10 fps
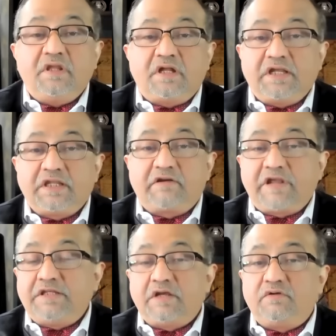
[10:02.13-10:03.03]
I can
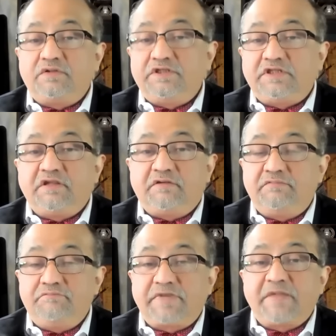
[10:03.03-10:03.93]
right now only think
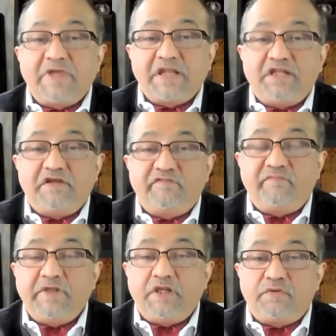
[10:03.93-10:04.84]
primarily of
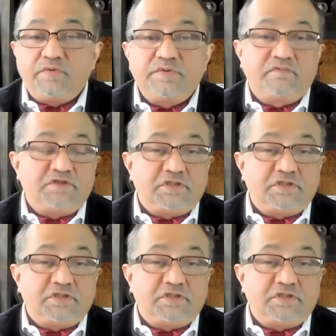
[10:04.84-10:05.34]
Belarus, which